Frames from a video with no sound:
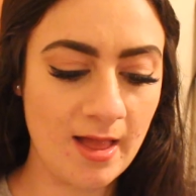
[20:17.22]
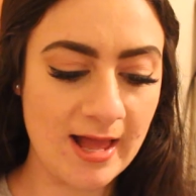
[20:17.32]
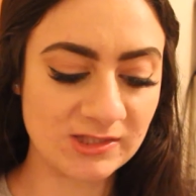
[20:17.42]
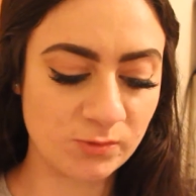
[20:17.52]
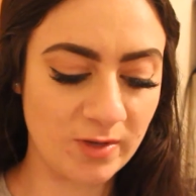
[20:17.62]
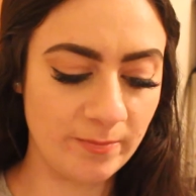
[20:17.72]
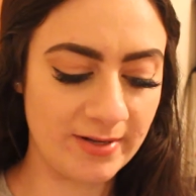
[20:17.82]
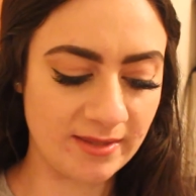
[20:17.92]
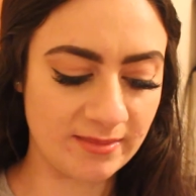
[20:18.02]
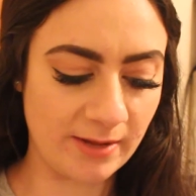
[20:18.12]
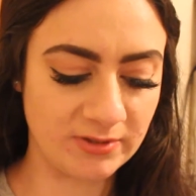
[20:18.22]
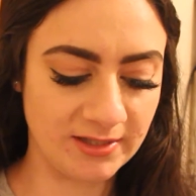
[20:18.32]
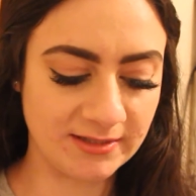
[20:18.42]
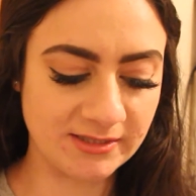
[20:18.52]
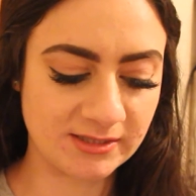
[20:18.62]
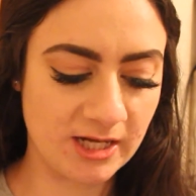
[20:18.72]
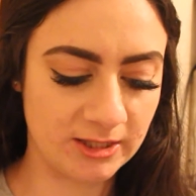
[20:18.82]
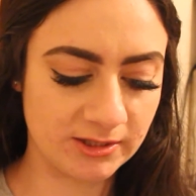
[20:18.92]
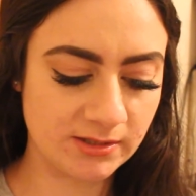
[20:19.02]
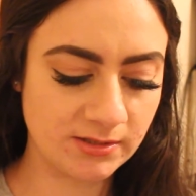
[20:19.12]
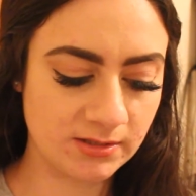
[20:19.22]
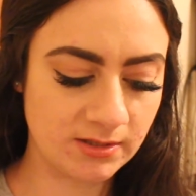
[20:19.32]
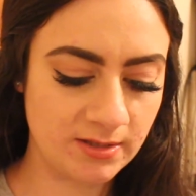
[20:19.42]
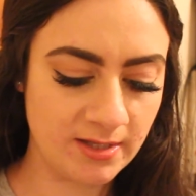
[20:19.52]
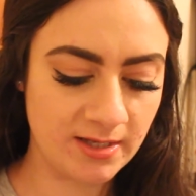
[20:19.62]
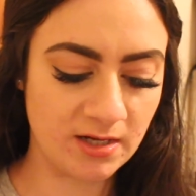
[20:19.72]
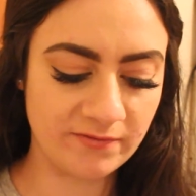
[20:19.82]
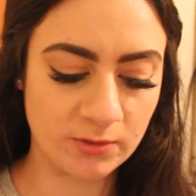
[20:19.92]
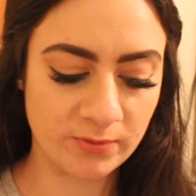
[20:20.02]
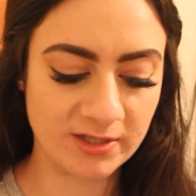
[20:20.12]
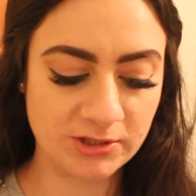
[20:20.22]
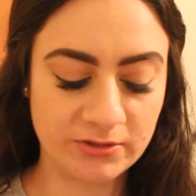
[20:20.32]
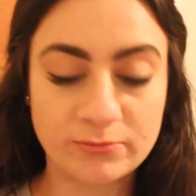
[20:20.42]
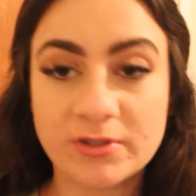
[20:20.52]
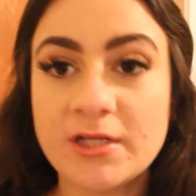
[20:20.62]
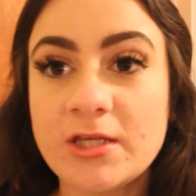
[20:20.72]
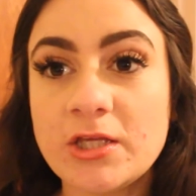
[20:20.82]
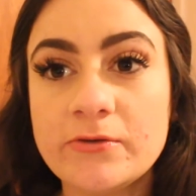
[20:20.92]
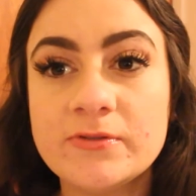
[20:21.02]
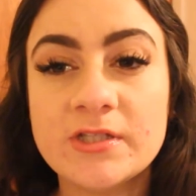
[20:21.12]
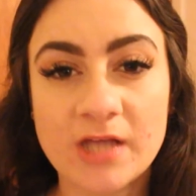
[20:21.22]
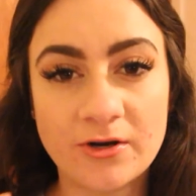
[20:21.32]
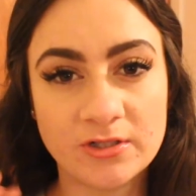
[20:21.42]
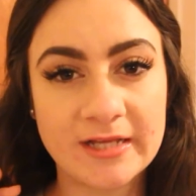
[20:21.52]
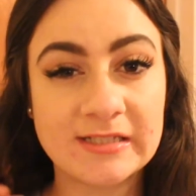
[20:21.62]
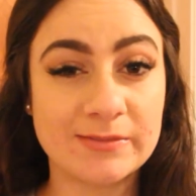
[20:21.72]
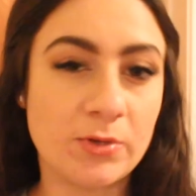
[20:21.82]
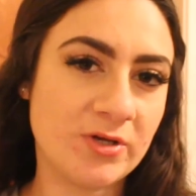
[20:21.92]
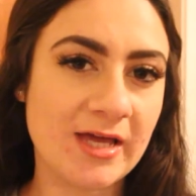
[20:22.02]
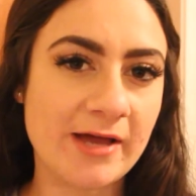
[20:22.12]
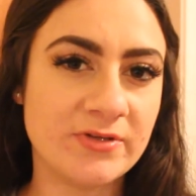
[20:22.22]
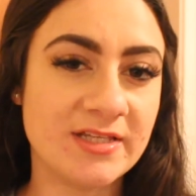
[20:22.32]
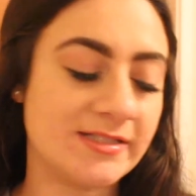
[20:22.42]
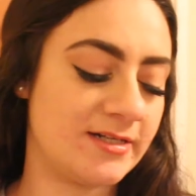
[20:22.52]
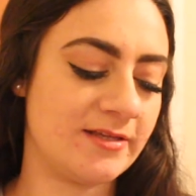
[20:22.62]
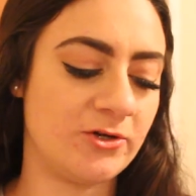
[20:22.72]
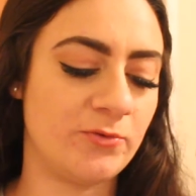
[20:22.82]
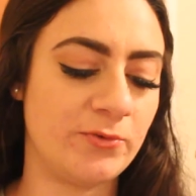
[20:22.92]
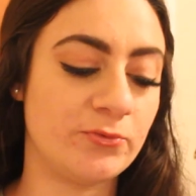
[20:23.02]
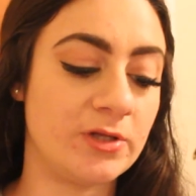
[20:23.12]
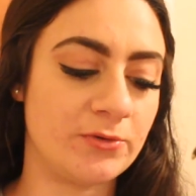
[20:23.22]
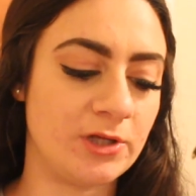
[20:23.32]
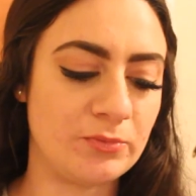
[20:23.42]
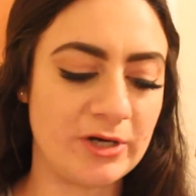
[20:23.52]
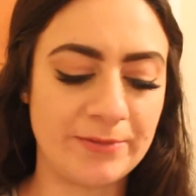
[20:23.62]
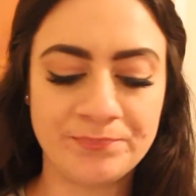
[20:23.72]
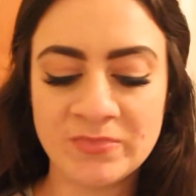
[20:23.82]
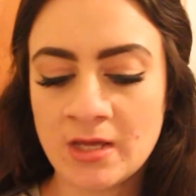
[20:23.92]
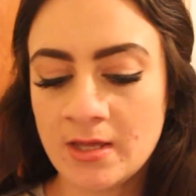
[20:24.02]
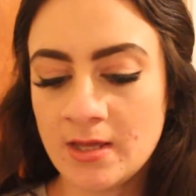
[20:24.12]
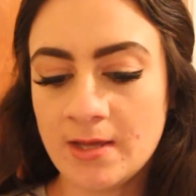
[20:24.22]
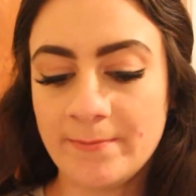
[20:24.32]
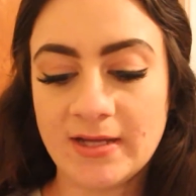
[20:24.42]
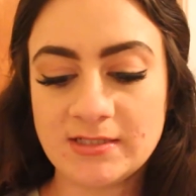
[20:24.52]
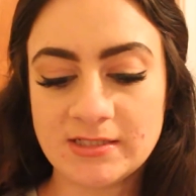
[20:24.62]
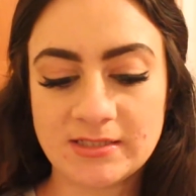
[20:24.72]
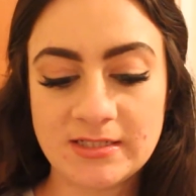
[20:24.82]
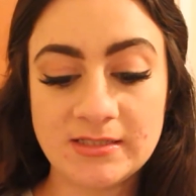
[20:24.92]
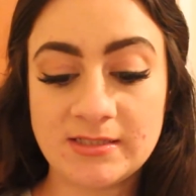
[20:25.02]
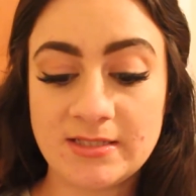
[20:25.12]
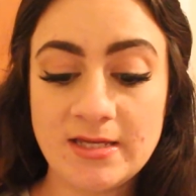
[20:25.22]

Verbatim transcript: as well, but I, I really like these colors, and I feel like we could do a really cute, subtle, like smoky eye with this, and I think it'll be really, really pretty. But it is